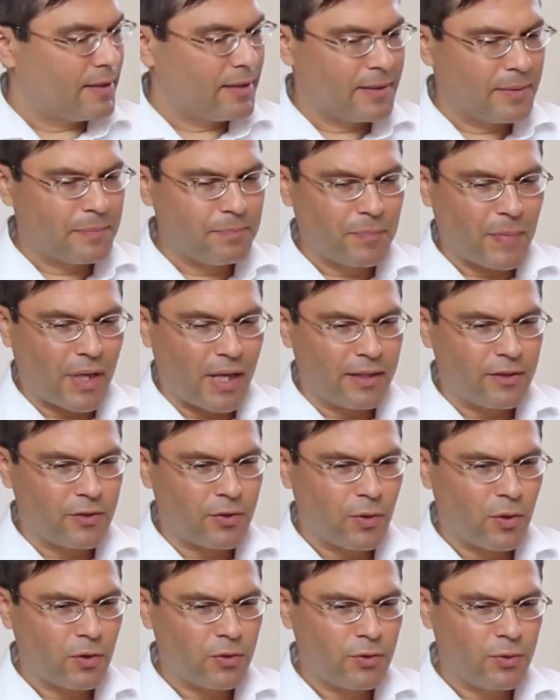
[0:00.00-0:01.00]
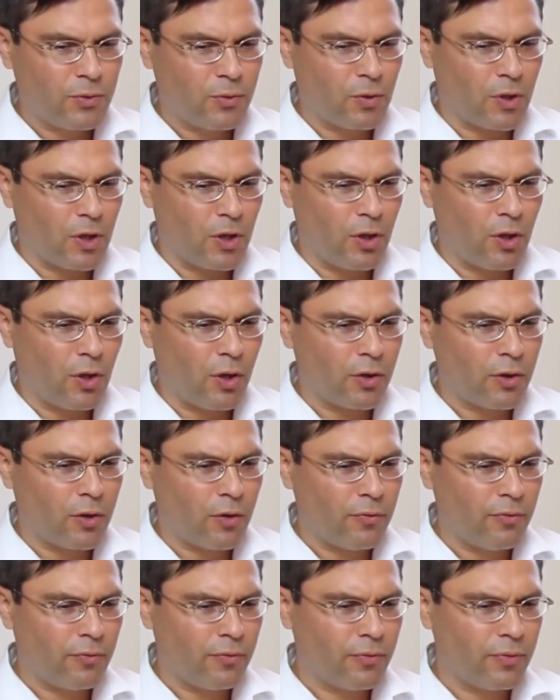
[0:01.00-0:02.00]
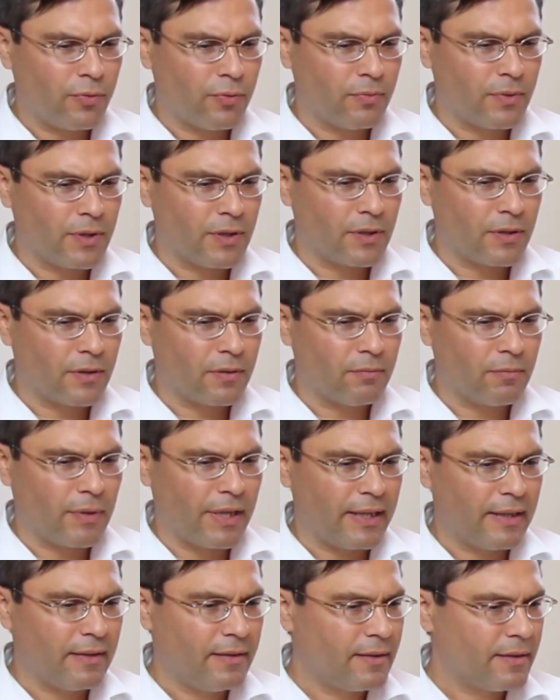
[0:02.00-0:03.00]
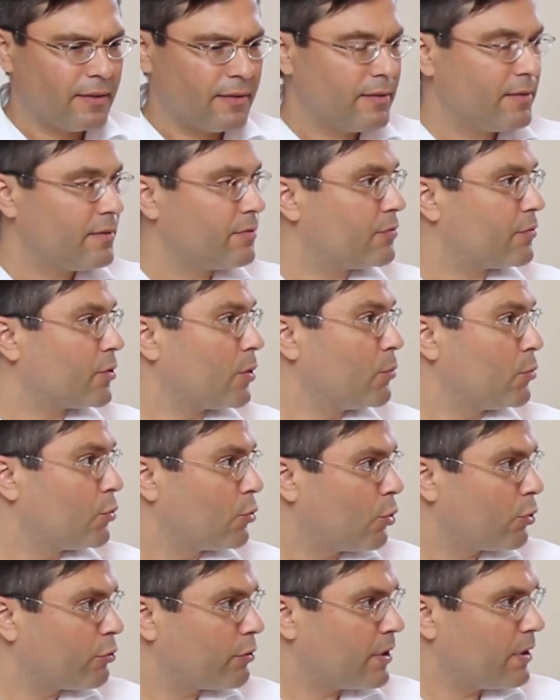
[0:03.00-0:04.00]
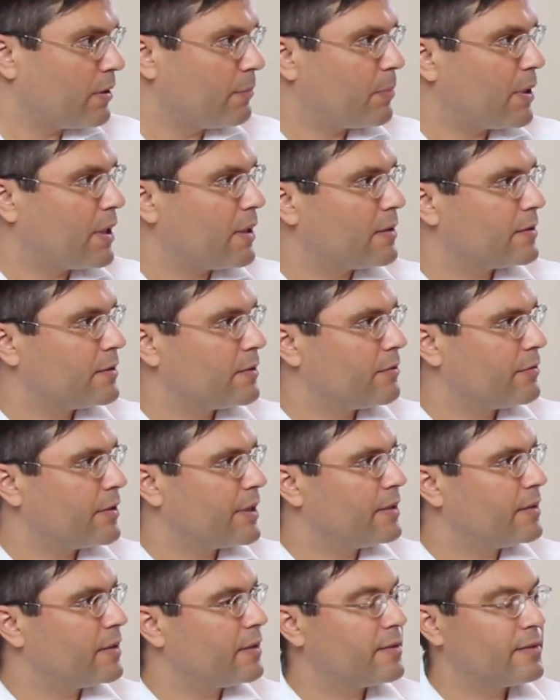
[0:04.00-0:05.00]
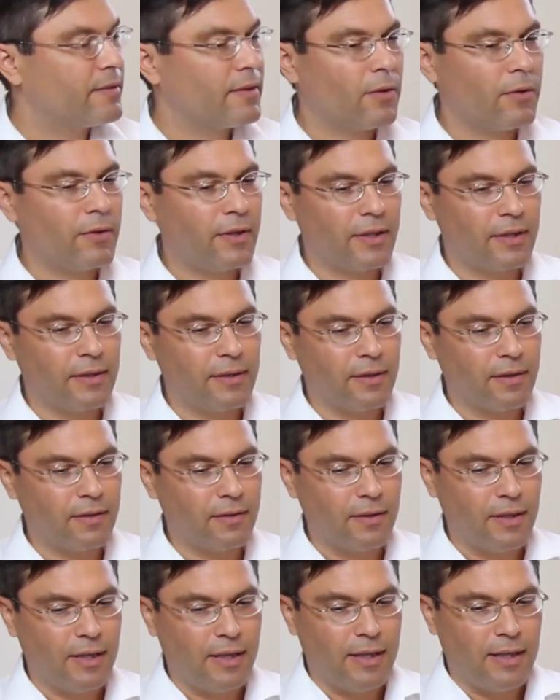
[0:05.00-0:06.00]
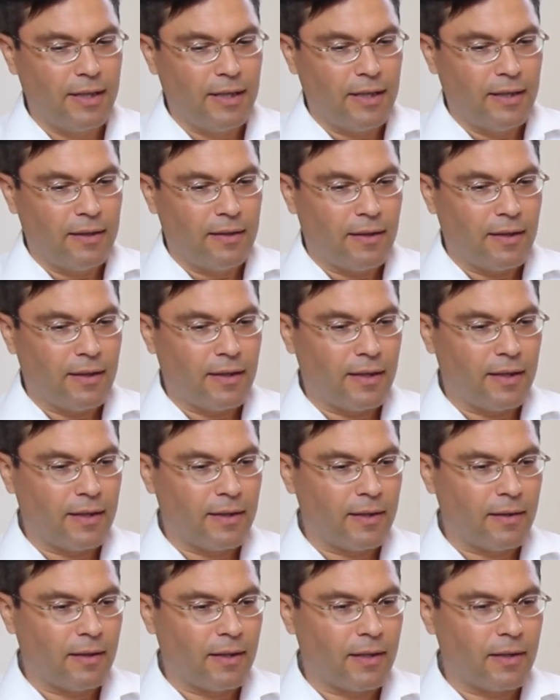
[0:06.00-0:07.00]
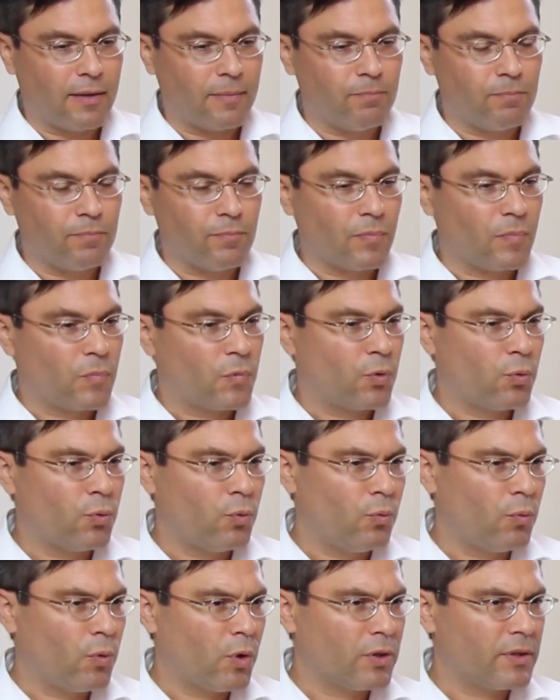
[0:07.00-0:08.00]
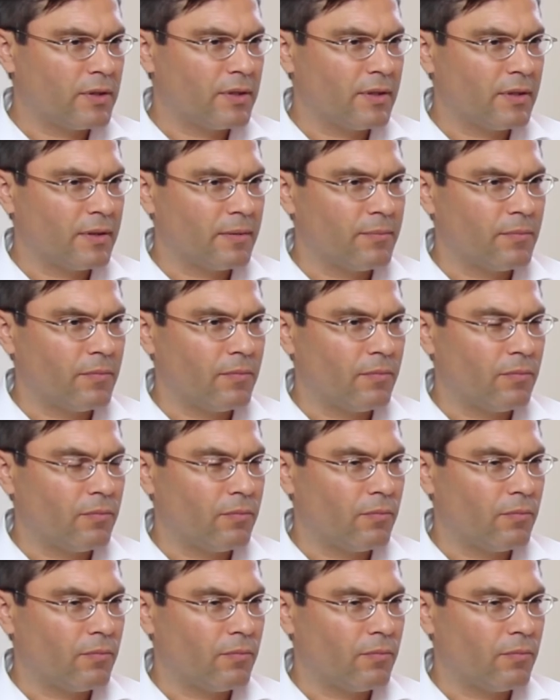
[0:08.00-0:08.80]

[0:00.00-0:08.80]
I talked to a lot of Indians from rural parts of India and South India, to one